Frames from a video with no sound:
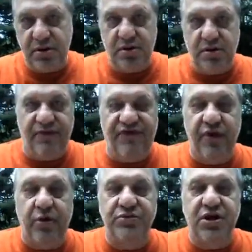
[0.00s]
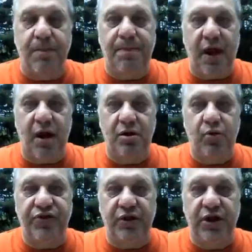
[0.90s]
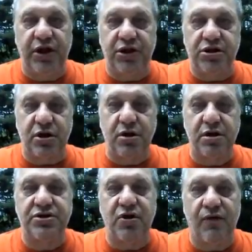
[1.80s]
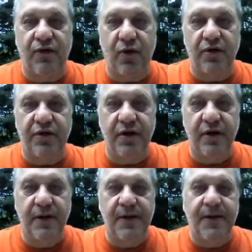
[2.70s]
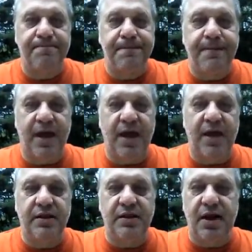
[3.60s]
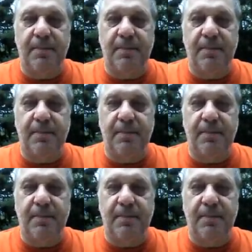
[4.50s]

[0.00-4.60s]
the films compared with the literature and so forth. And